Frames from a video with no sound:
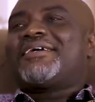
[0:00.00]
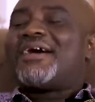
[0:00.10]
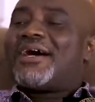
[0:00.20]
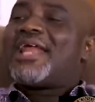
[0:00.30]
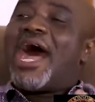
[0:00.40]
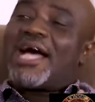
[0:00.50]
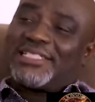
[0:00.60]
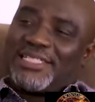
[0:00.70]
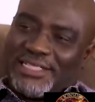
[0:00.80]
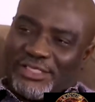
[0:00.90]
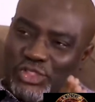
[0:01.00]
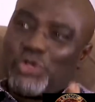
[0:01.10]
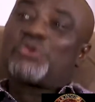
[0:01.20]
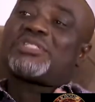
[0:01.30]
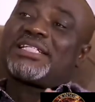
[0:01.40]
God has his
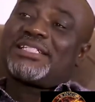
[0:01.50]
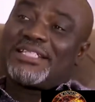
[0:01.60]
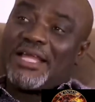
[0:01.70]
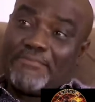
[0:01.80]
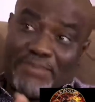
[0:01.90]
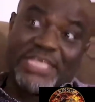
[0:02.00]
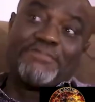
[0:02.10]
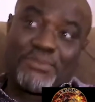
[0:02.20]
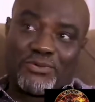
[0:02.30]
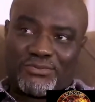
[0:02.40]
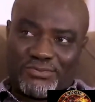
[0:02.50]
chosen people.